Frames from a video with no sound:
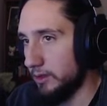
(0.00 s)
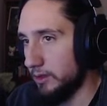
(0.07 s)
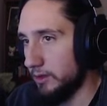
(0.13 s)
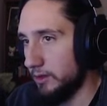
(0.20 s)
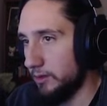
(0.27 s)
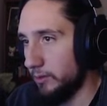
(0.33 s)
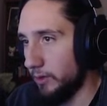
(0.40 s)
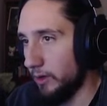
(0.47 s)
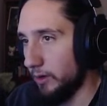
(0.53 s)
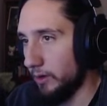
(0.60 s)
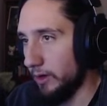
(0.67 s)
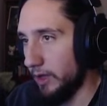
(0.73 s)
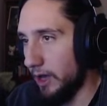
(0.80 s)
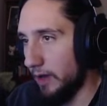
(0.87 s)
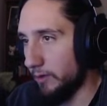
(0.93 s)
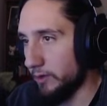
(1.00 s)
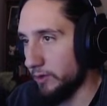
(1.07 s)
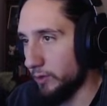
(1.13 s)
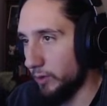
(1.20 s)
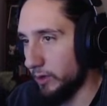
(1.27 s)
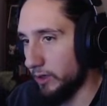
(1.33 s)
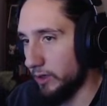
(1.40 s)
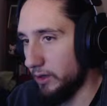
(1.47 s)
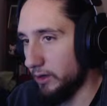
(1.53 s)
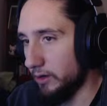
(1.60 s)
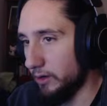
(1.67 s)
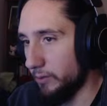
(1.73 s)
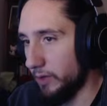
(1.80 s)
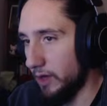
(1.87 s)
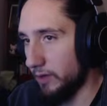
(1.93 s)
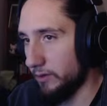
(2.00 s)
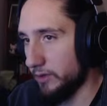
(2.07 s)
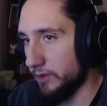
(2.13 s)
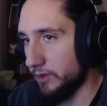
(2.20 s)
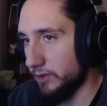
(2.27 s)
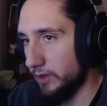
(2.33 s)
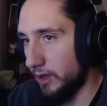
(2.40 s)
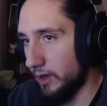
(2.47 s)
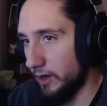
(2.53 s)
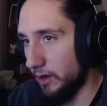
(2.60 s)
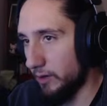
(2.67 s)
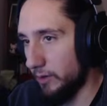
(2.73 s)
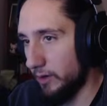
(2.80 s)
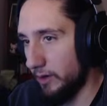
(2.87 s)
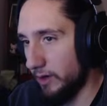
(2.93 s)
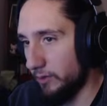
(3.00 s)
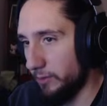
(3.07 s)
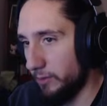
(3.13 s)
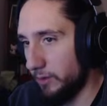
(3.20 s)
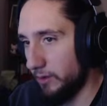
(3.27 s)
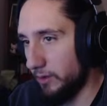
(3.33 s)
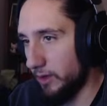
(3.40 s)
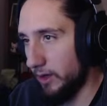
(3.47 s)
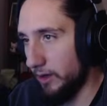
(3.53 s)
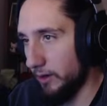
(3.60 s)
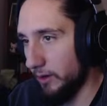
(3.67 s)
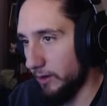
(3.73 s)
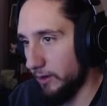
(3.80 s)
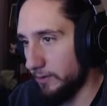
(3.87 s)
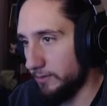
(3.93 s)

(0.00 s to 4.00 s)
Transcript: we already have a sword here and we have a stair. We don't have a player.